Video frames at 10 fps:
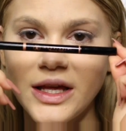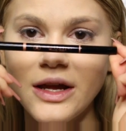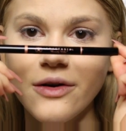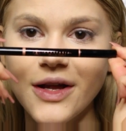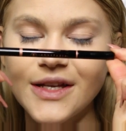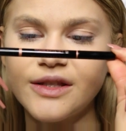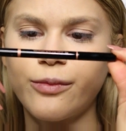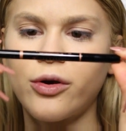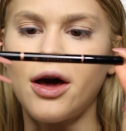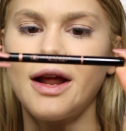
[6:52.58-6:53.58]
Here is the
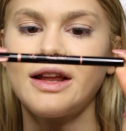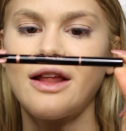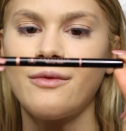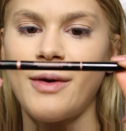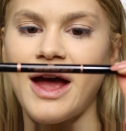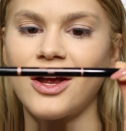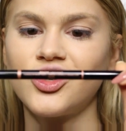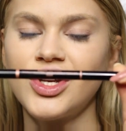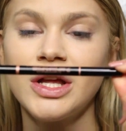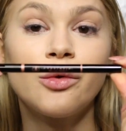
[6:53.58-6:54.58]
product and the
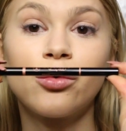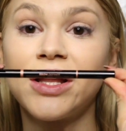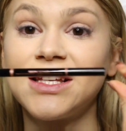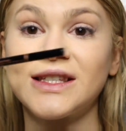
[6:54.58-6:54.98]
packaging, really